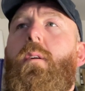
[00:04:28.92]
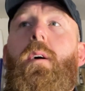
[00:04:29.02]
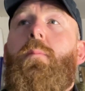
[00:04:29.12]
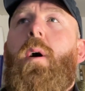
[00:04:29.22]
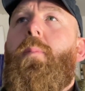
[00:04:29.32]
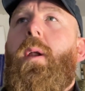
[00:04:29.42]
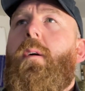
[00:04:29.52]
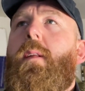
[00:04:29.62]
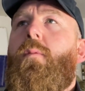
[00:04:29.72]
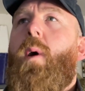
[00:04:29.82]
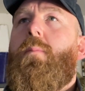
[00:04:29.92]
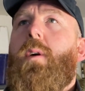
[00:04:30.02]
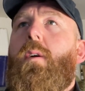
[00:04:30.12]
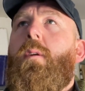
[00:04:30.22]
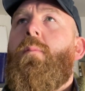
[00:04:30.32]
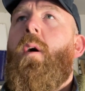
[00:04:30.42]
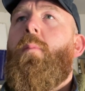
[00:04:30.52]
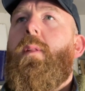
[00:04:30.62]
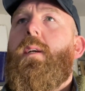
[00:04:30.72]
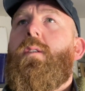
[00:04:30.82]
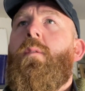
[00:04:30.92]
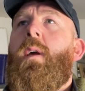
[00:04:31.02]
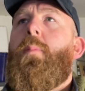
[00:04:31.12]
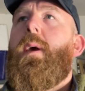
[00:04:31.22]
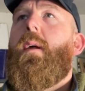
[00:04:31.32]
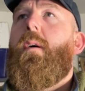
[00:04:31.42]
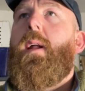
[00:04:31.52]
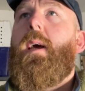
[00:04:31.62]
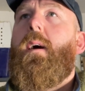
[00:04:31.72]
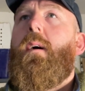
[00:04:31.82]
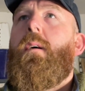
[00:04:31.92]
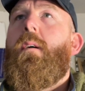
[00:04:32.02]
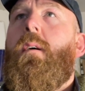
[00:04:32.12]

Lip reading: it might have been on a dim website, I don't know. But this has only appeared on here,